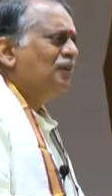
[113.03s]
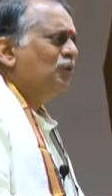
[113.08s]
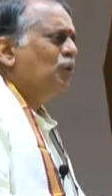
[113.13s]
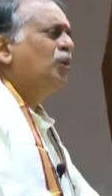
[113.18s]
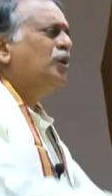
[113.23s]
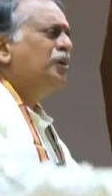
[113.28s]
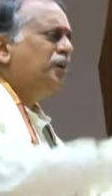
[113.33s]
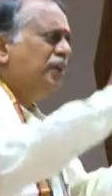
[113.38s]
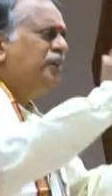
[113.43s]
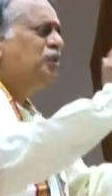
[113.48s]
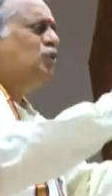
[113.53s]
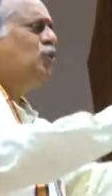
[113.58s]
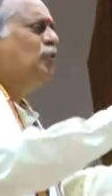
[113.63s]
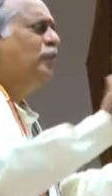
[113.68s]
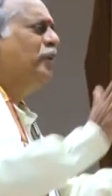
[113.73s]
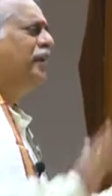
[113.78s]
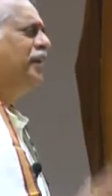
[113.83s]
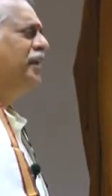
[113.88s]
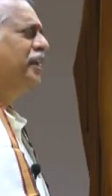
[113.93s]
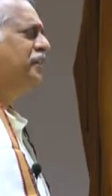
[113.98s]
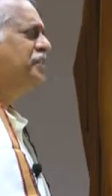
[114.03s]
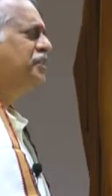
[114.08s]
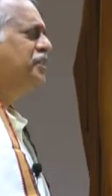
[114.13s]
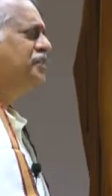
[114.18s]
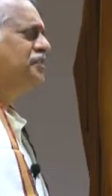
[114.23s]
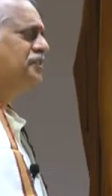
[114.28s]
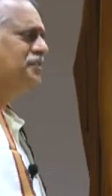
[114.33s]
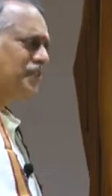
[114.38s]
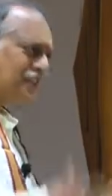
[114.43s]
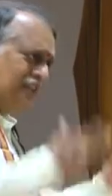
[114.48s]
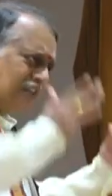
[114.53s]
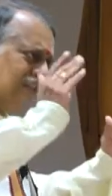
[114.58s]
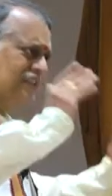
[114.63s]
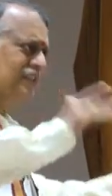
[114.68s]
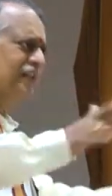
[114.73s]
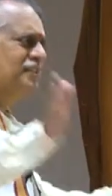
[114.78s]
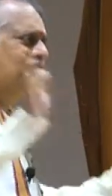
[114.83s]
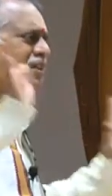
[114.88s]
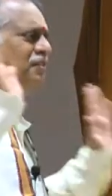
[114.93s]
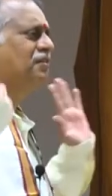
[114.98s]
only through meditations,
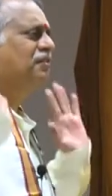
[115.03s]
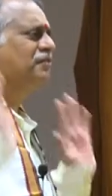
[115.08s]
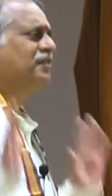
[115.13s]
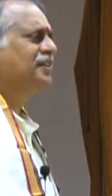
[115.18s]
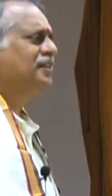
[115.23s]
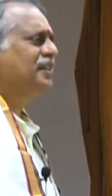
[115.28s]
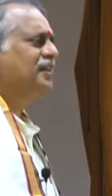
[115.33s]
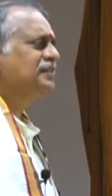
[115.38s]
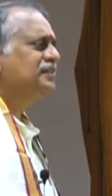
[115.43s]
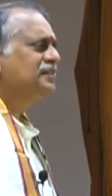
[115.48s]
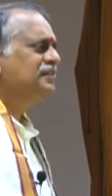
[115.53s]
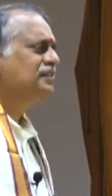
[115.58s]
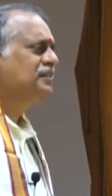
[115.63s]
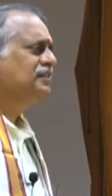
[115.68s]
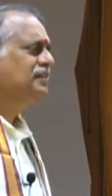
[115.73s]
says our Vedas.